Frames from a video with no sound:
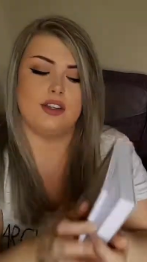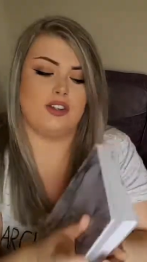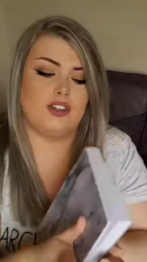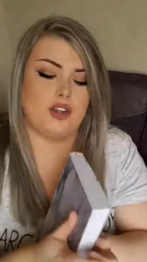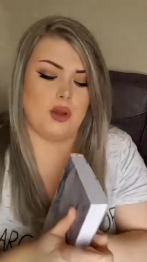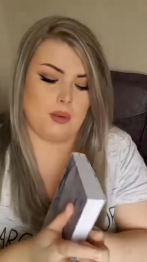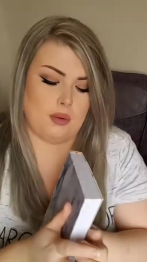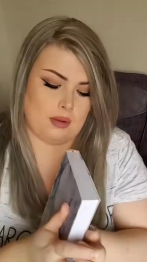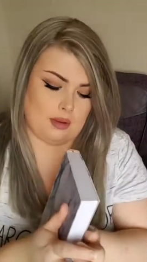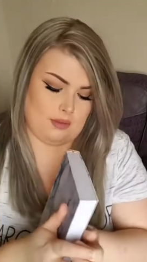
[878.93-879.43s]

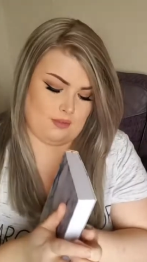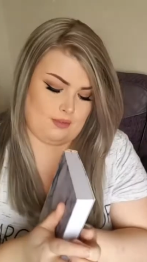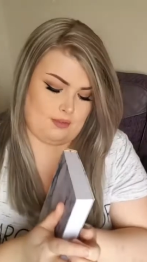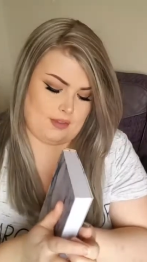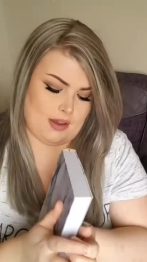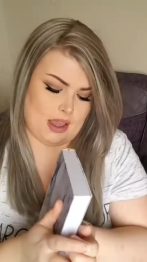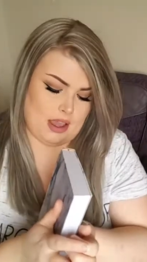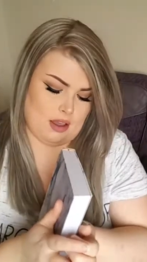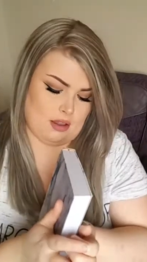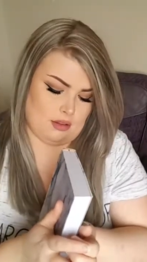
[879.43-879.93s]
Don't
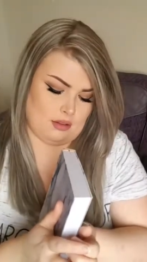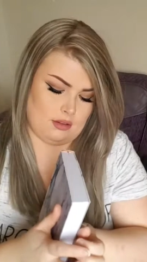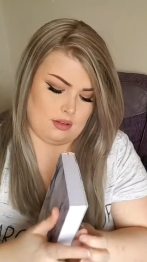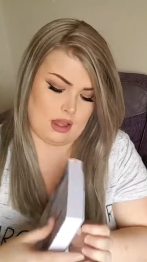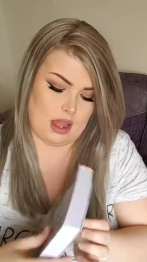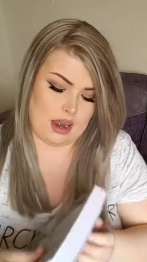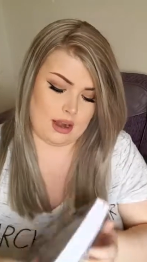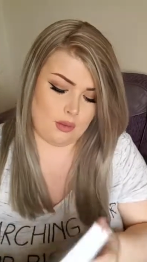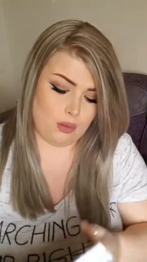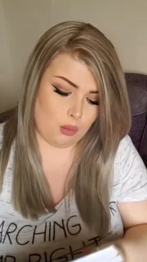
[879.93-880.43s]
fail.
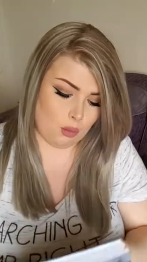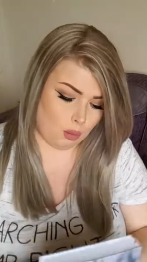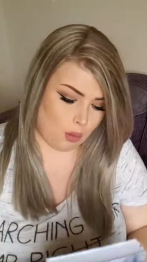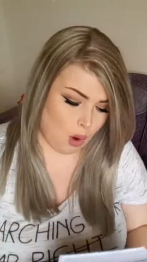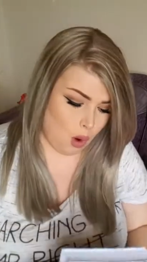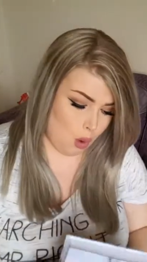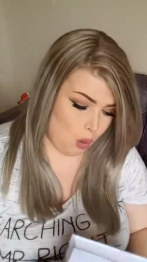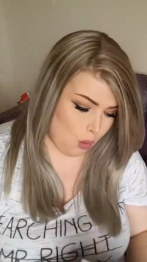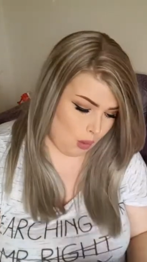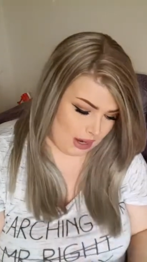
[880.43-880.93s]
And
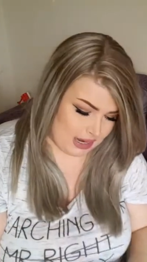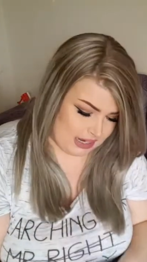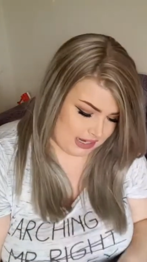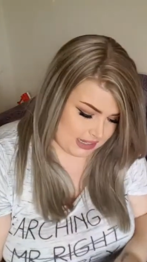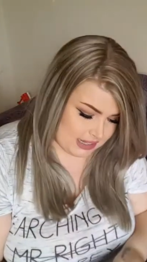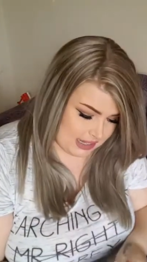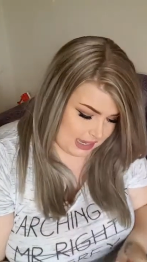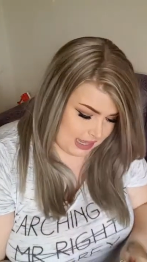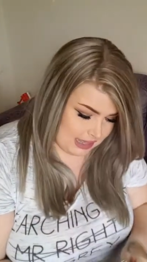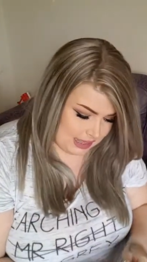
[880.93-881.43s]
oh, oh, I
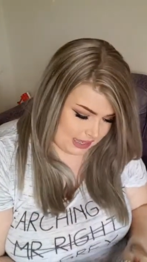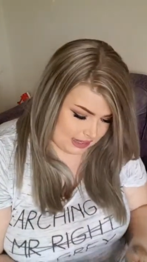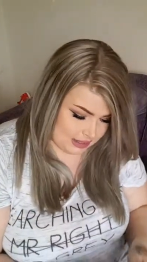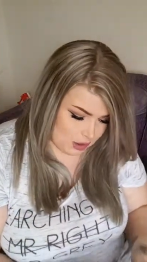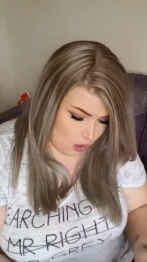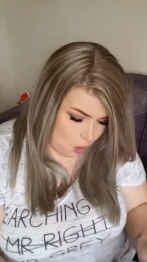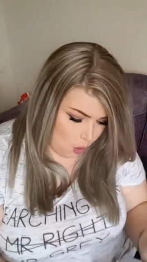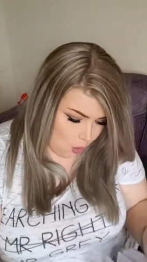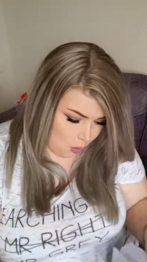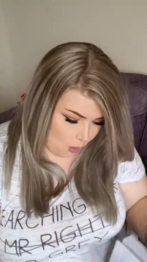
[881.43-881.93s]
didn't see
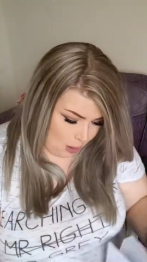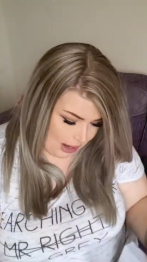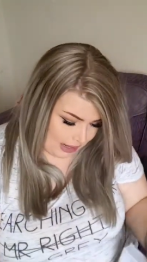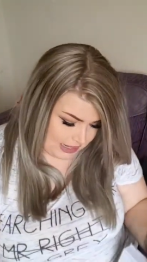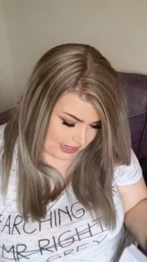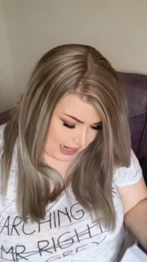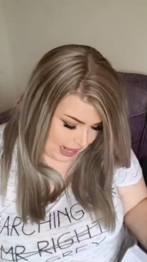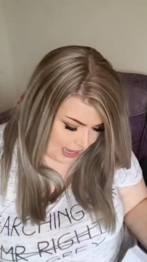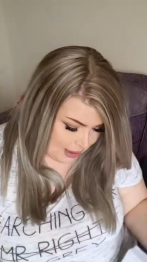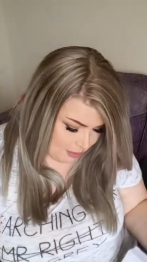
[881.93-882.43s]
this. Oh,
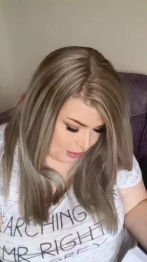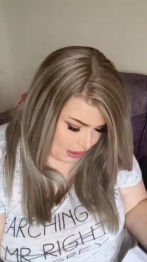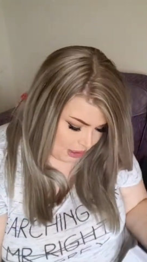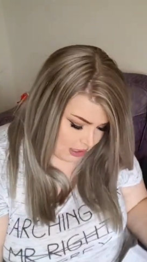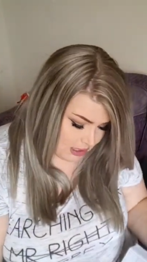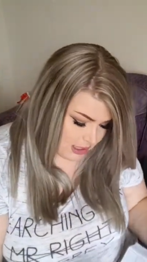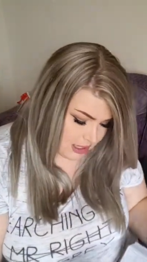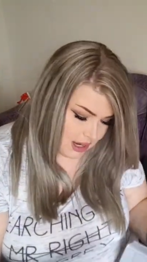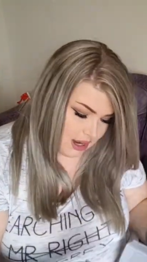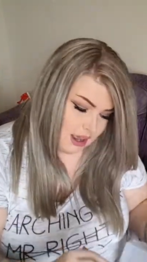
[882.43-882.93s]

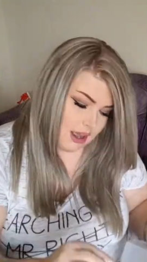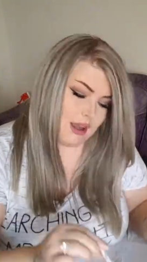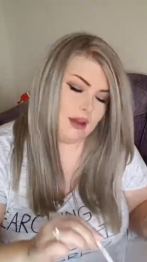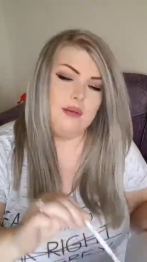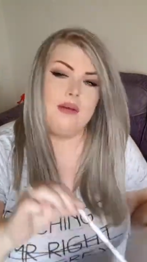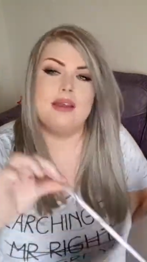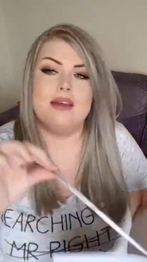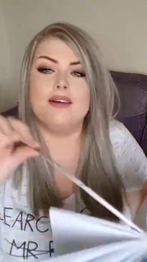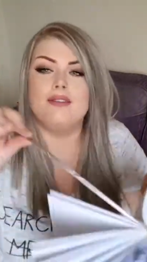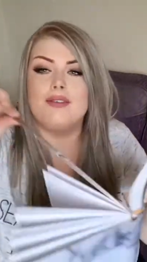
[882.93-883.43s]
excitement.
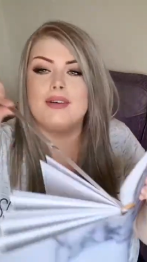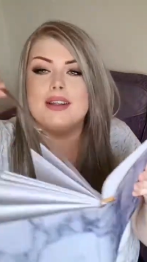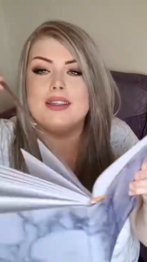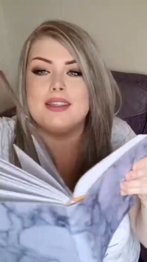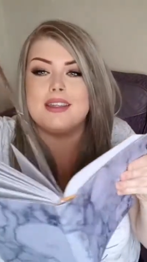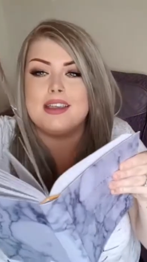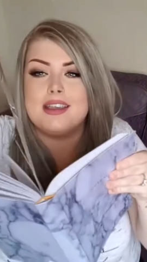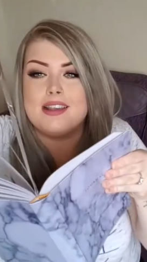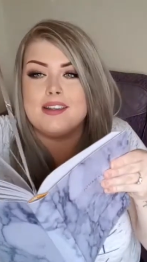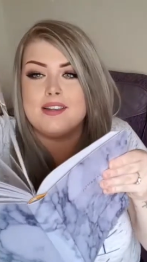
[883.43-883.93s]
We have one
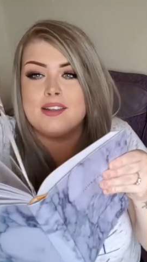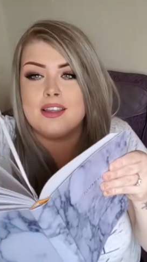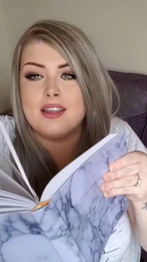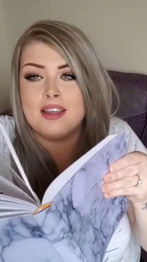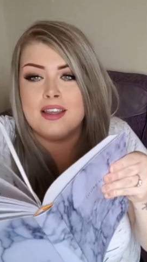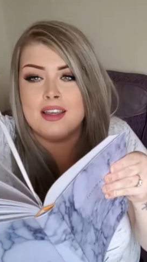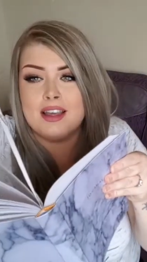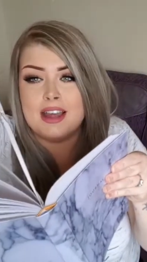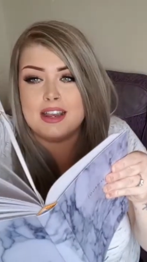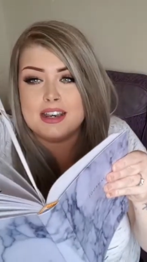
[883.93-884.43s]
of these.
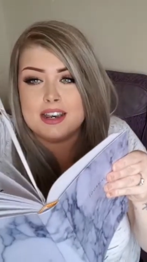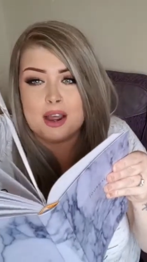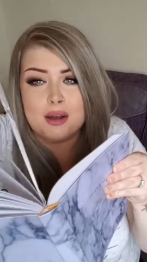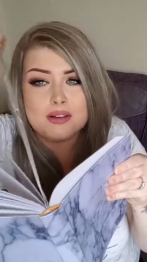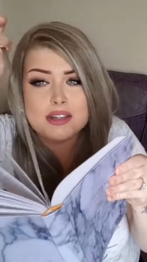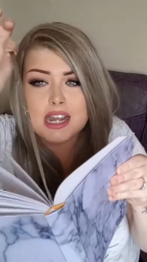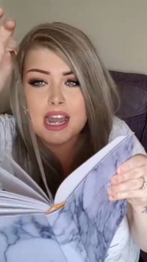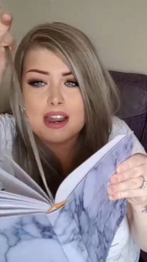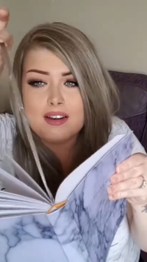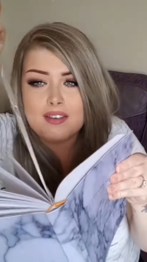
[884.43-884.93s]

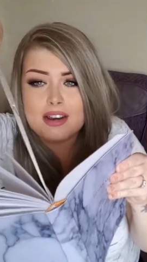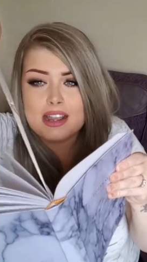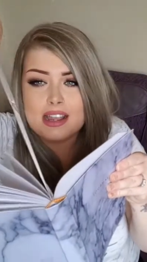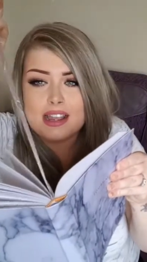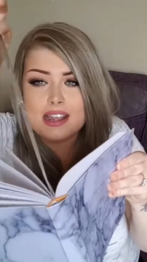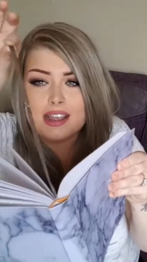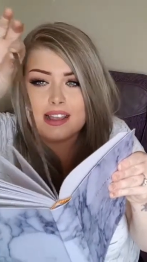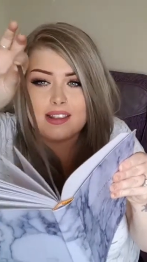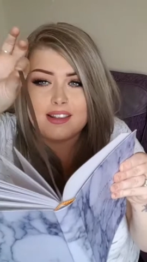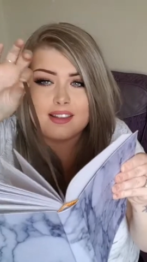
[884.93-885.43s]
No diary
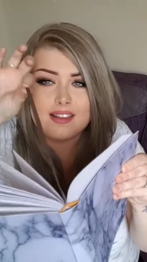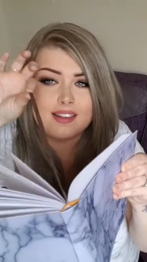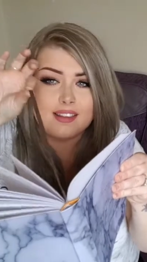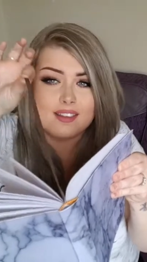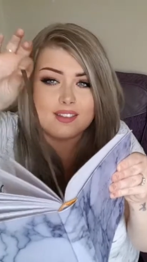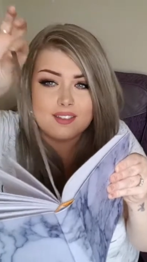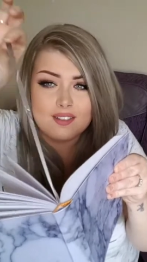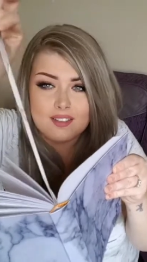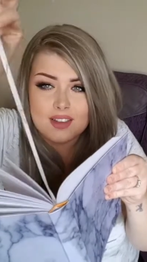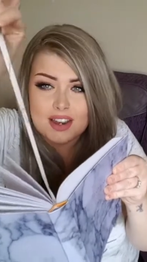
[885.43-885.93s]
is
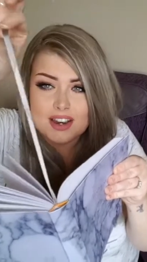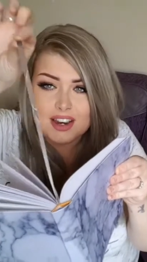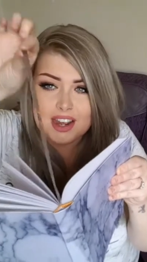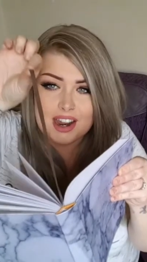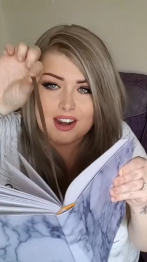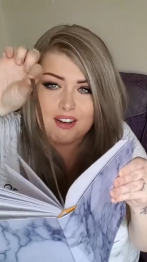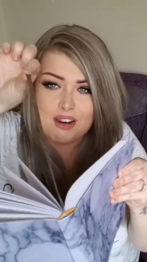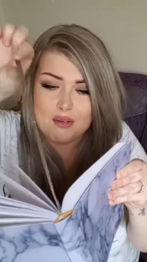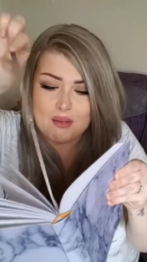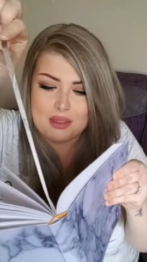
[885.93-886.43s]
a
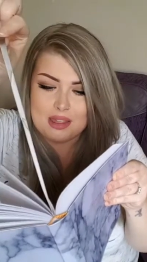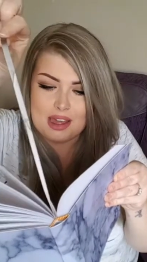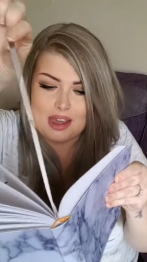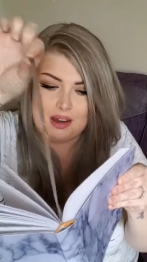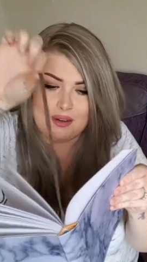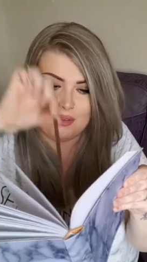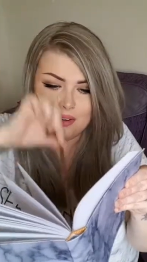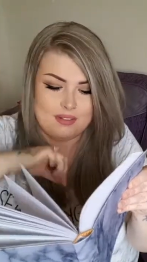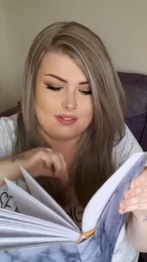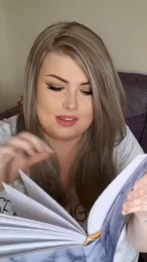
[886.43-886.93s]
diary
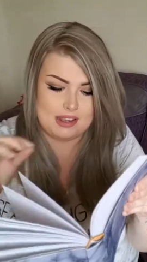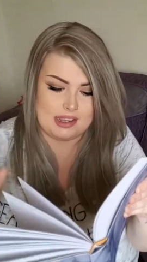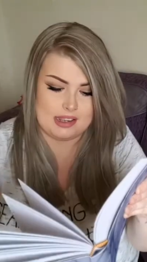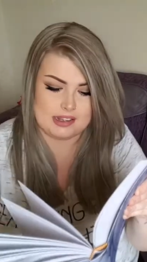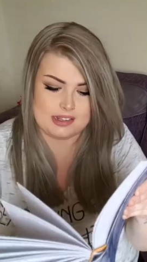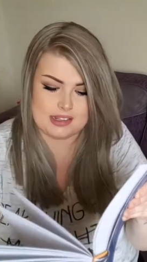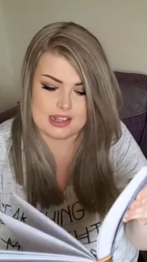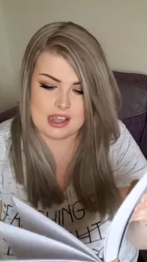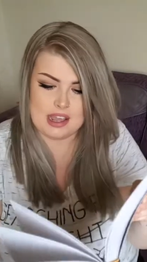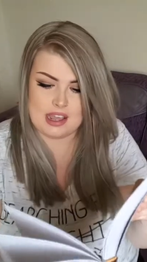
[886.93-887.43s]
without one of
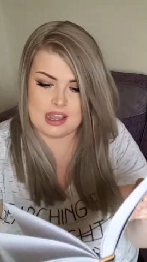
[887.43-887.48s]
these.